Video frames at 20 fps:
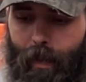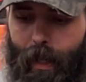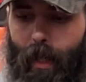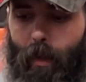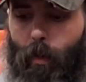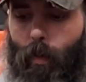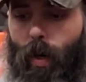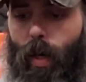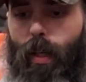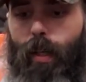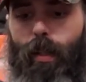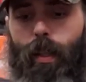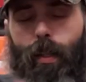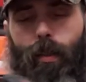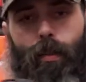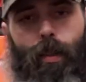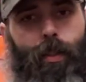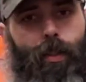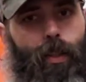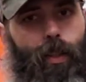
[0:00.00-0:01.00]
one of the
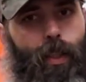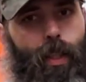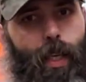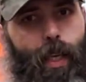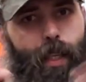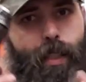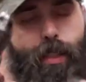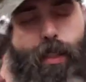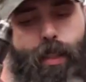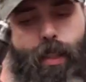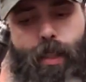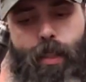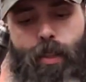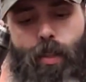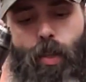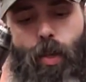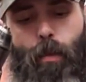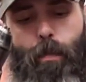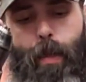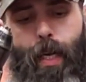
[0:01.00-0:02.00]
original XCs
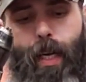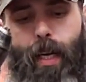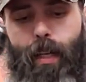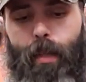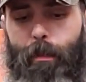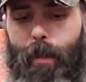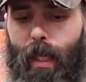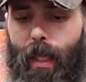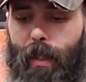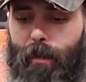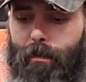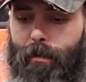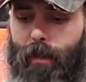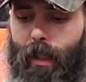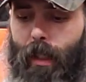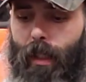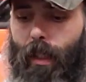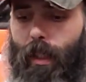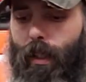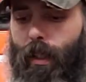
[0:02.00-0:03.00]
go bad about
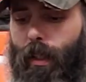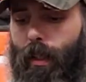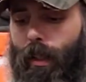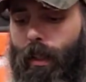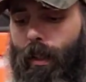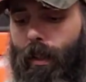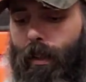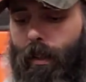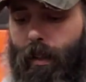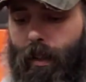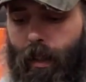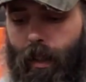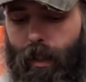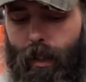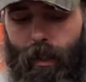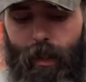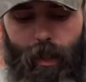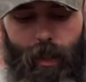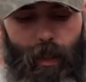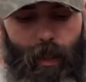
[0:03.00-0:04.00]
a
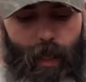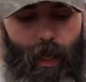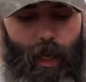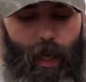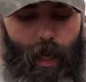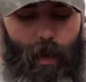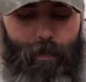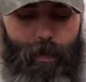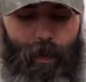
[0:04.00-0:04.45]
year and a half